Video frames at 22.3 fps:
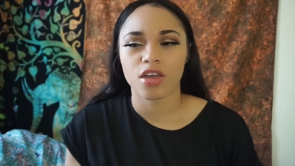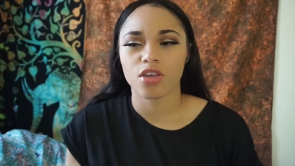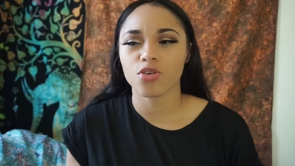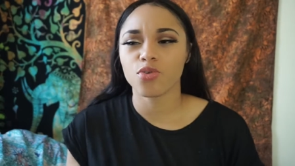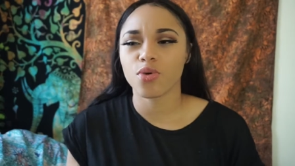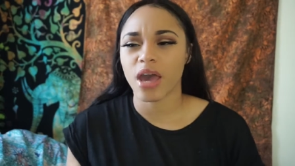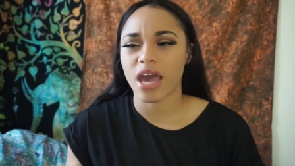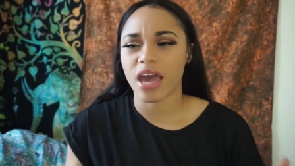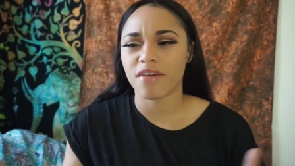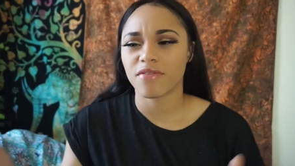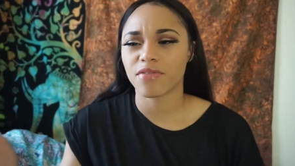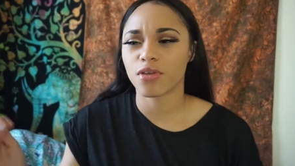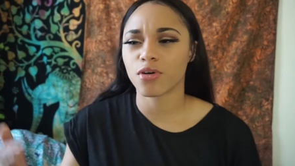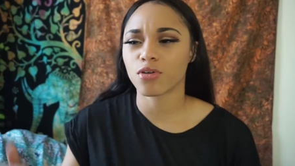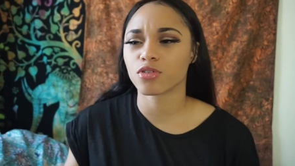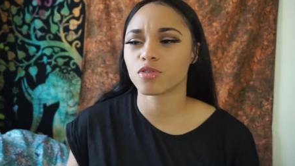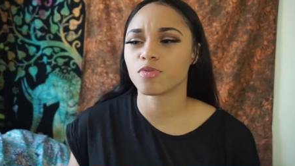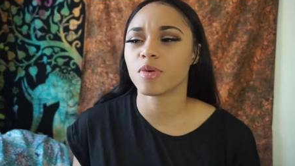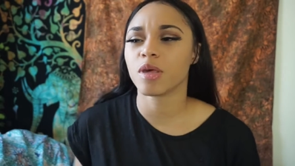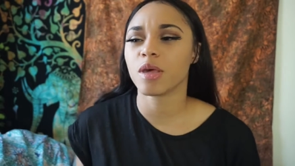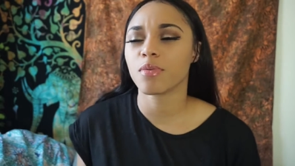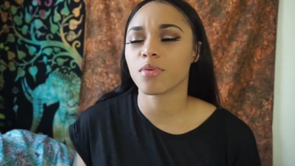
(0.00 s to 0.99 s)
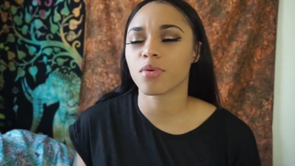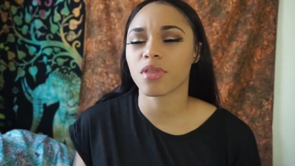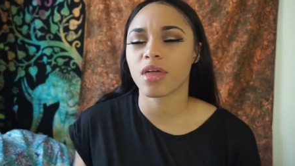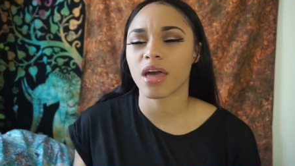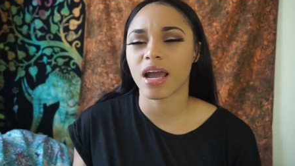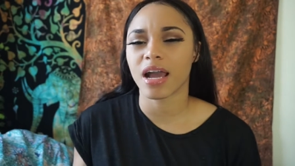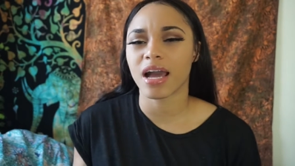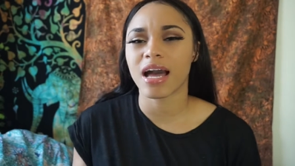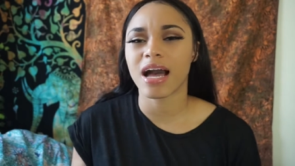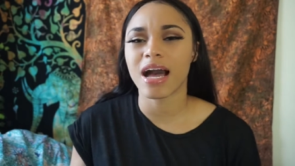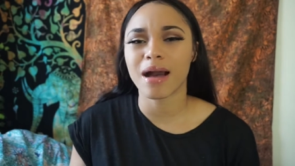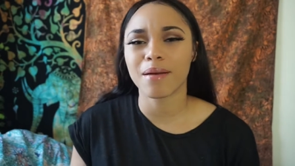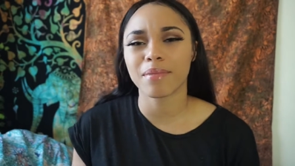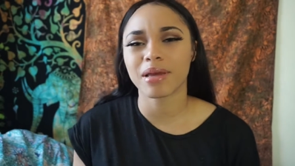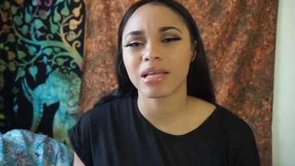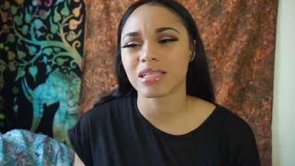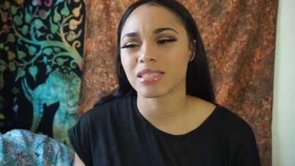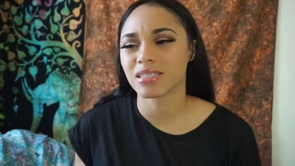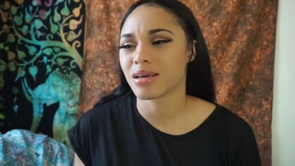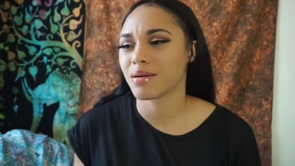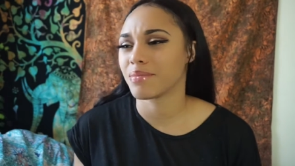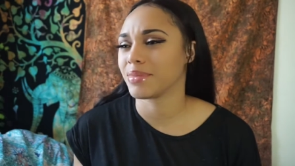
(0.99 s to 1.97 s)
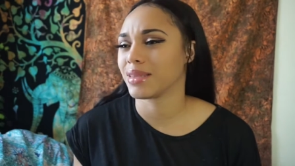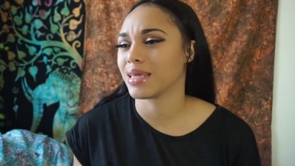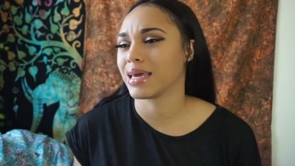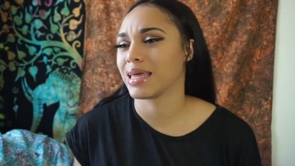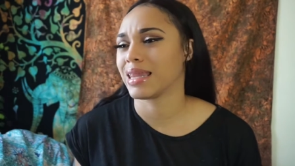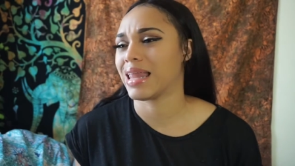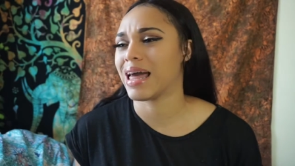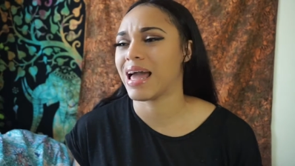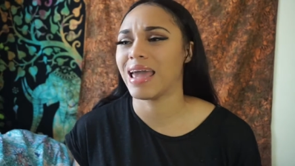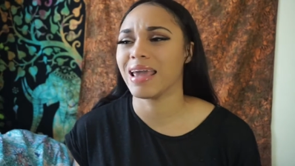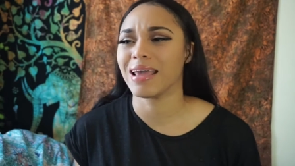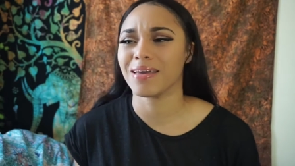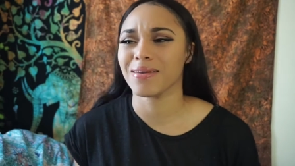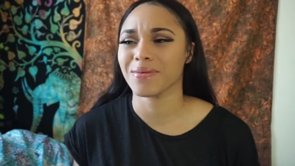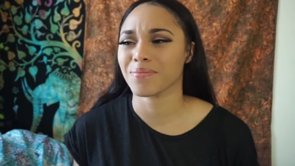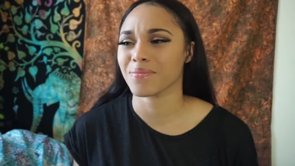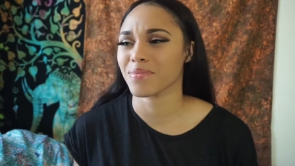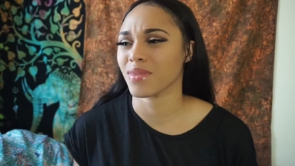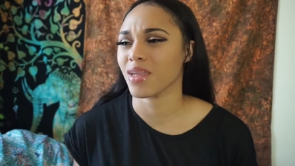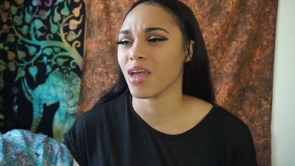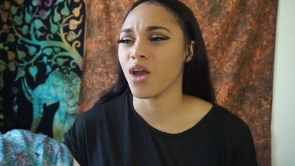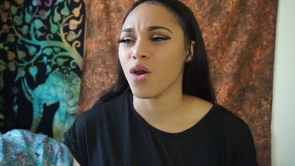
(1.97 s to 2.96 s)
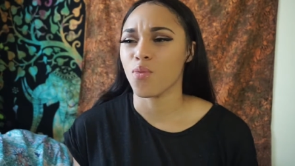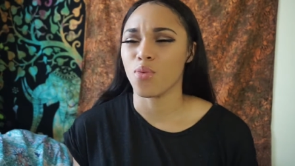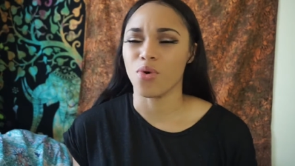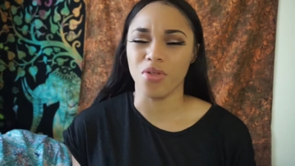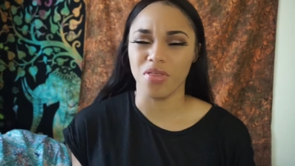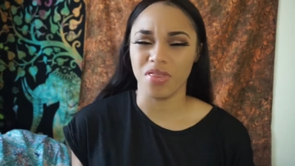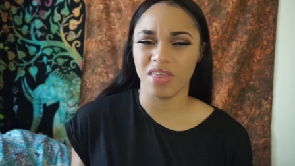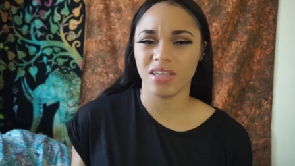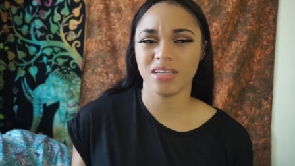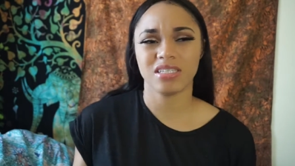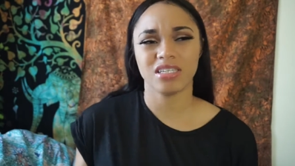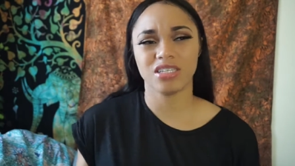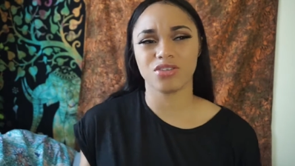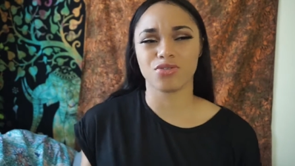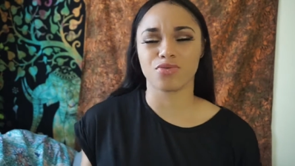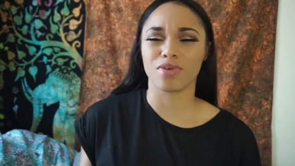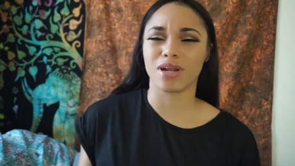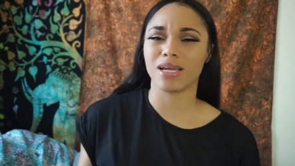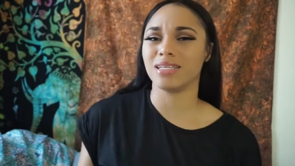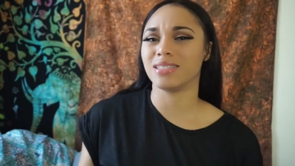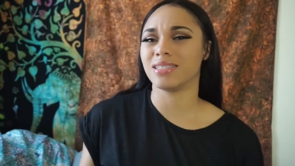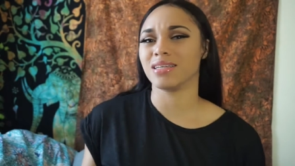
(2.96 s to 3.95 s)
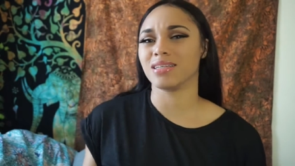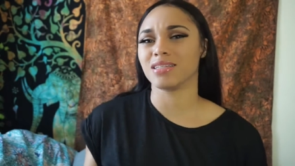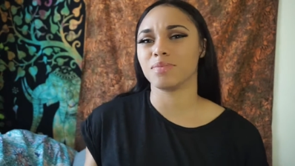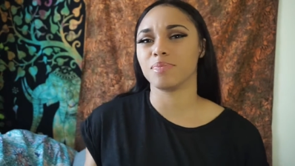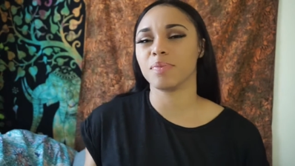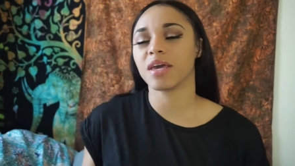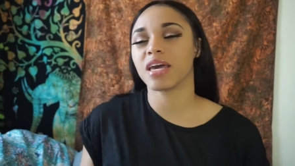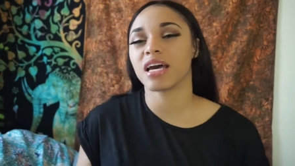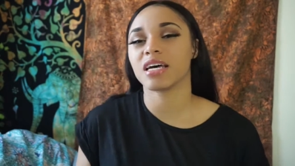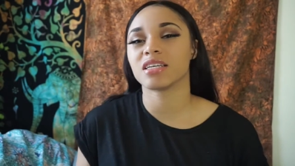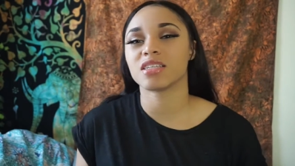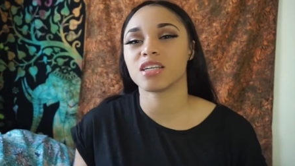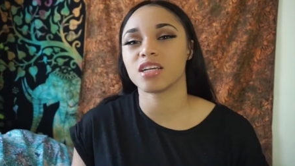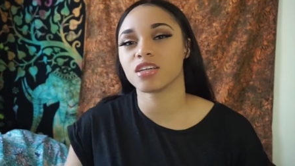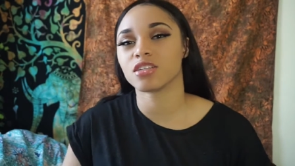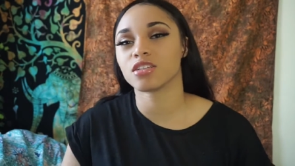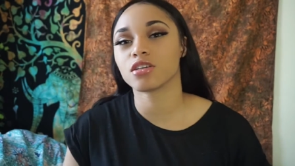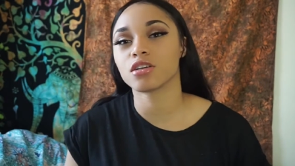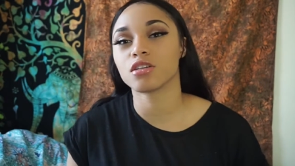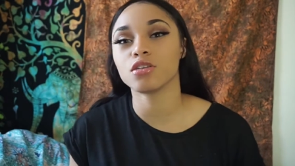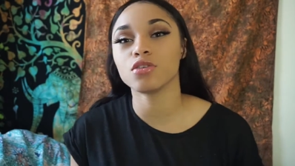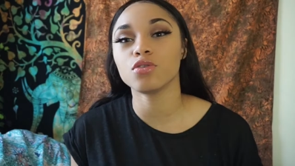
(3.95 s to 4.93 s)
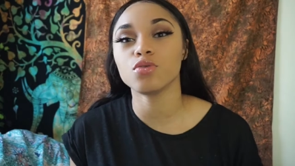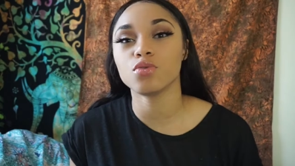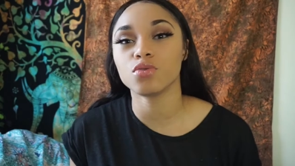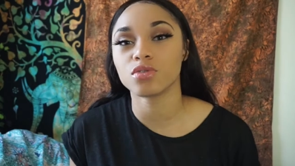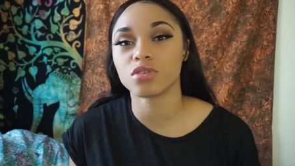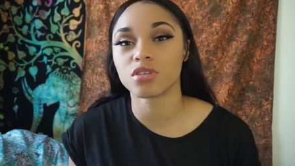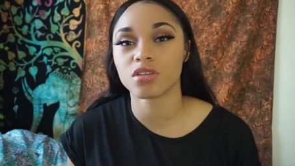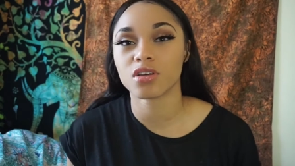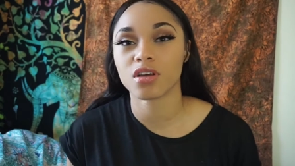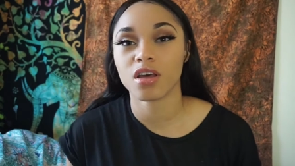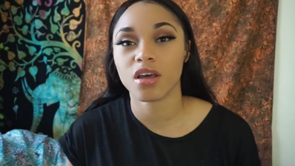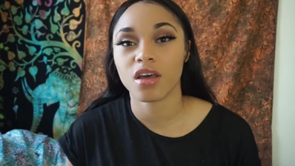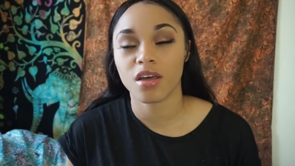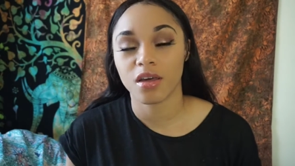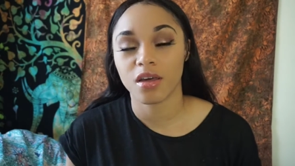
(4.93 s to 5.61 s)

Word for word: You have those people that comment something like, "Well, this is racist," because it excludes